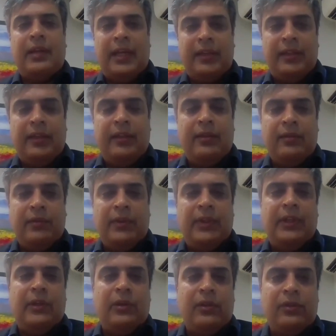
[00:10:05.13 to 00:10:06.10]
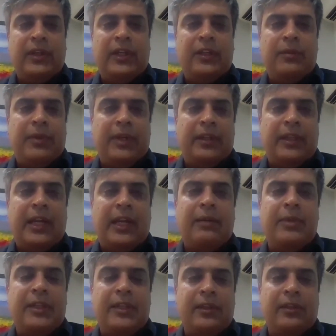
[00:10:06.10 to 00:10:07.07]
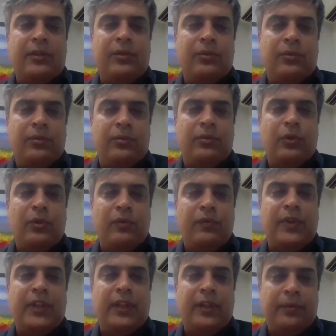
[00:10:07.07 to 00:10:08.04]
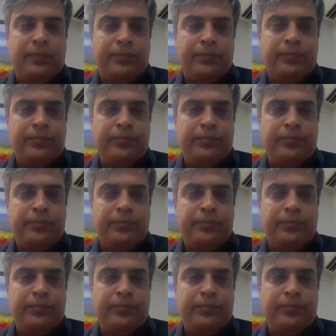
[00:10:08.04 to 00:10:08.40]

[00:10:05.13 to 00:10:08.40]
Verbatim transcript: I think we also expect that business to grow further.